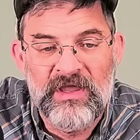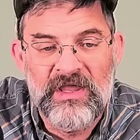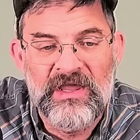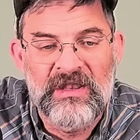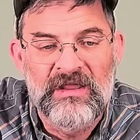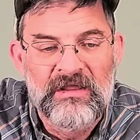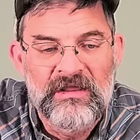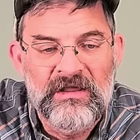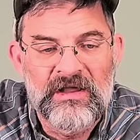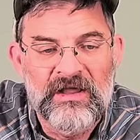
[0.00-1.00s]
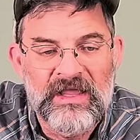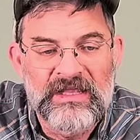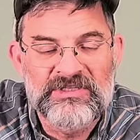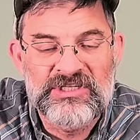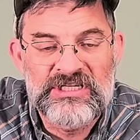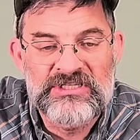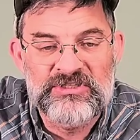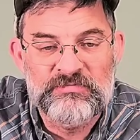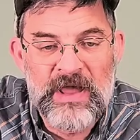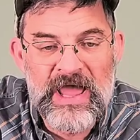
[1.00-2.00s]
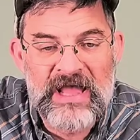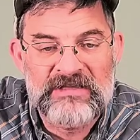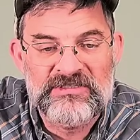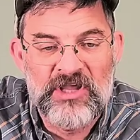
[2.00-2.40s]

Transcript: been in seasons past.